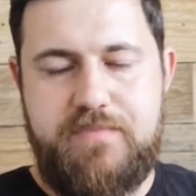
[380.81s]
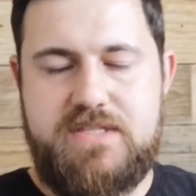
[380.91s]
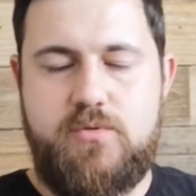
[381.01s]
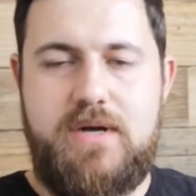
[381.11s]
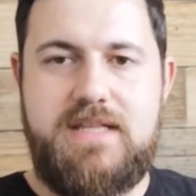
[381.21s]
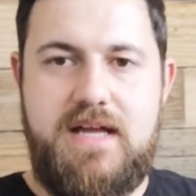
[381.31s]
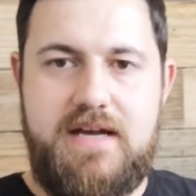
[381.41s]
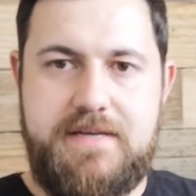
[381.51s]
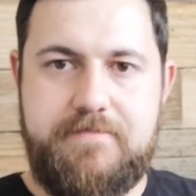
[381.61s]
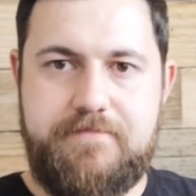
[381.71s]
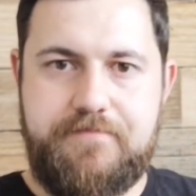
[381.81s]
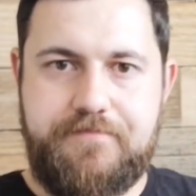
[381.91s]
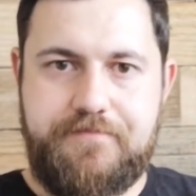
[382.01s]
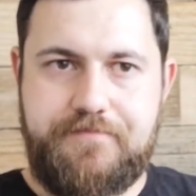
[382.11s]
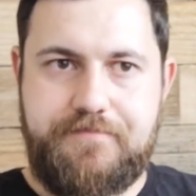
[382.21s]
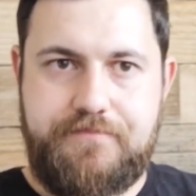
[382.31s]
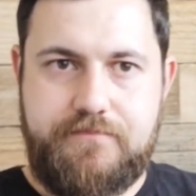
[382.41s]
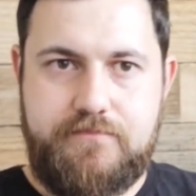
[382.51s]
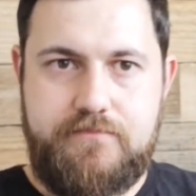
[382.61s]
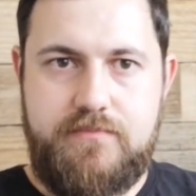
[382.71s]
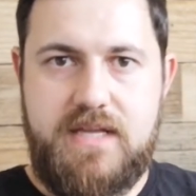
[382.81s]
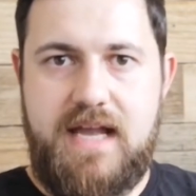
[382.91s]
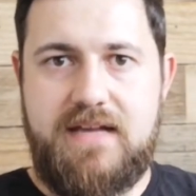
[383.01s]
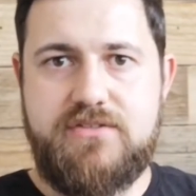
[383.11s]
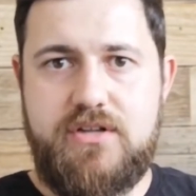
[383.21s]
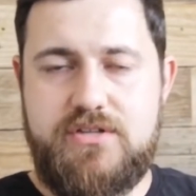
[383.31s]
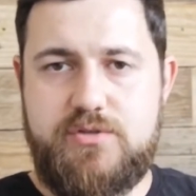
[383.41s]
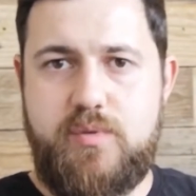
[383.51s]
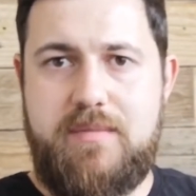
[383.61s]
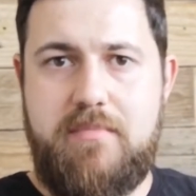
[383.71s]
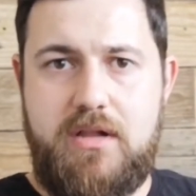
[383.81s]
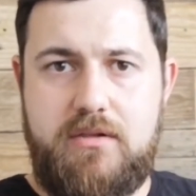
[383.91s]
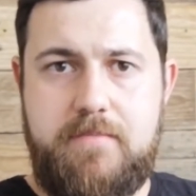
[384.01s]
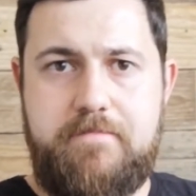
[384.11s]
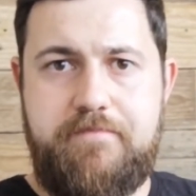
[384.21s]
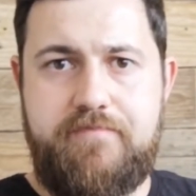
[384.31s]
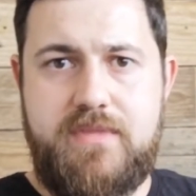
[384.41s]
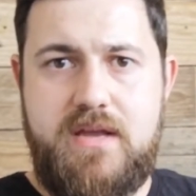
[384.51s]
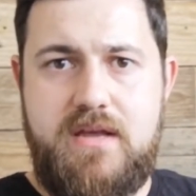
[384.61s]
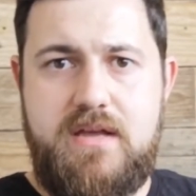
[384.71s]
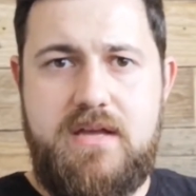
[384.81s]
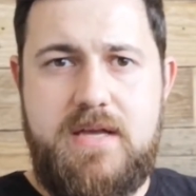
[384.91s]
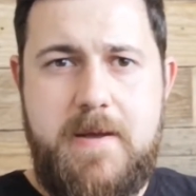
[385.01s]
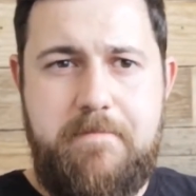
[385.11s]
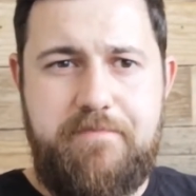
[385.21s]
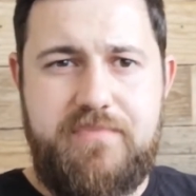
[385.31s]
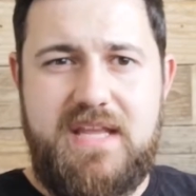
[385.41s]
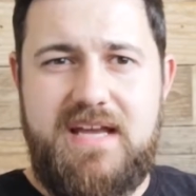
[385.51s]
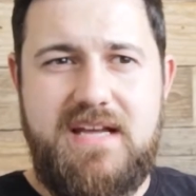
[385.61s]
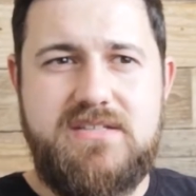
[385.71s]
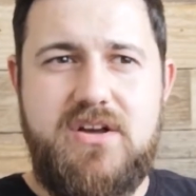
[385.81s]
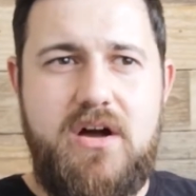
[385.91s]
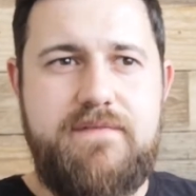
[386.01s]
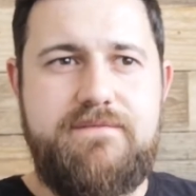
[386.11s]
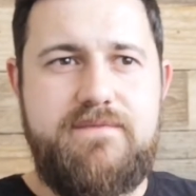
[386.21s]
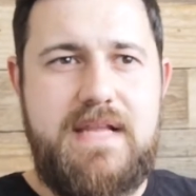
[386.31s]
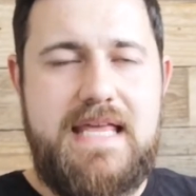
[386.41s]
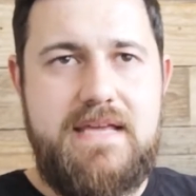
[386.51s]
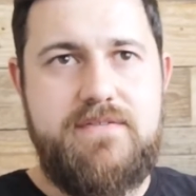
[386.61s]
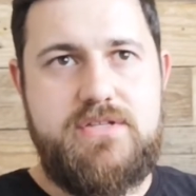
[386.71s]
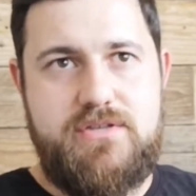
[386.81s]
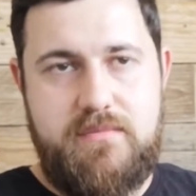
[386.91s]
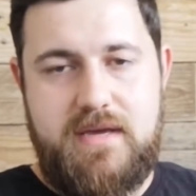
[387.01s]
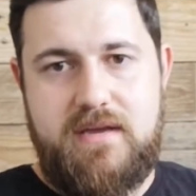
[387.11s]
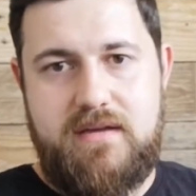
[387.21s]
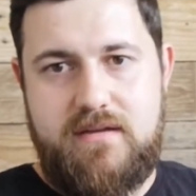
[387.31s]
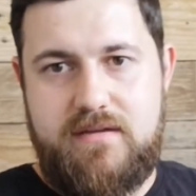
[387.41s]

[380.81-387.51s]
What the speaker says: It's quite light. It has got the sweet malt. It has got a flavour to it